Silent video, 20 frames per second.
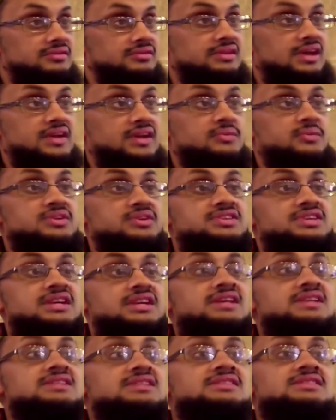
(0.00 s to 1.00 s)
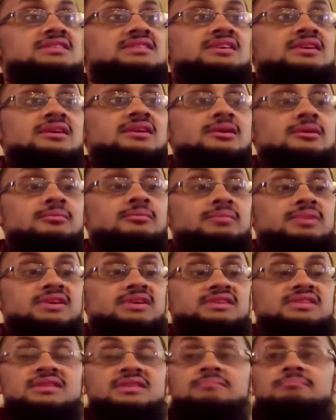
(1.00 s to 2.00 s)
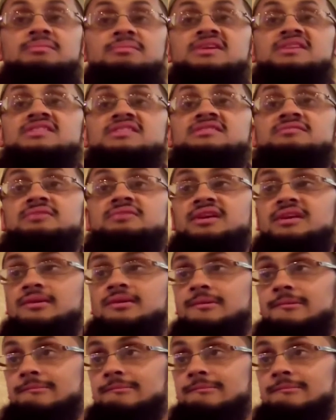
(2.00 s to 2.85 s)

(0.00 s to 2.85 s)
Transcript: That which is because it must be.